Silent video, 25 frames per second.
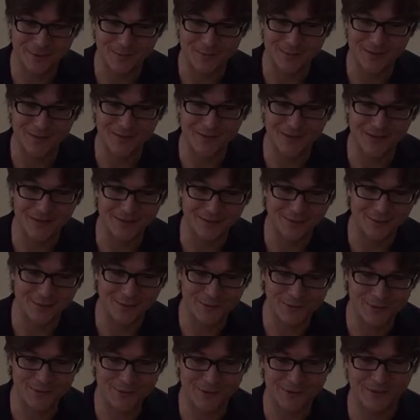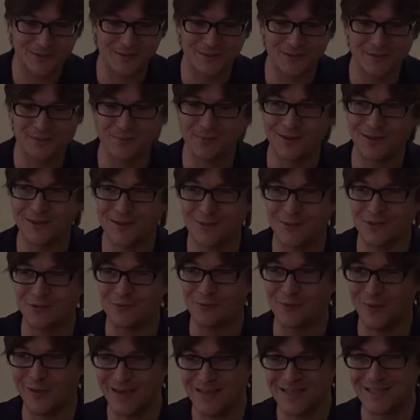we can construct a spatial
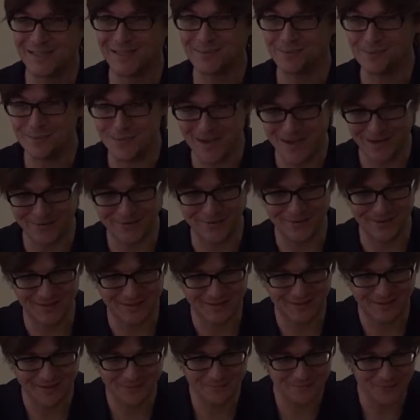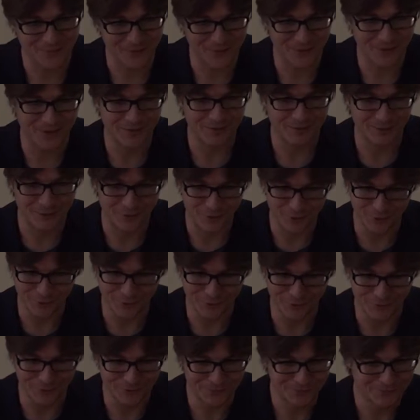weights matrix. So I will show
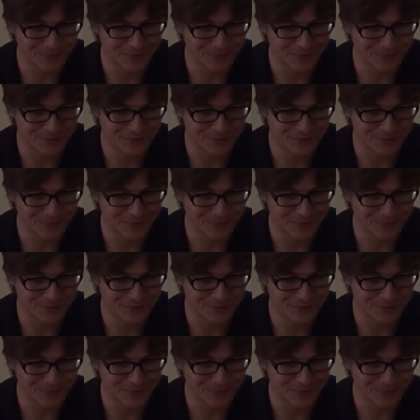you.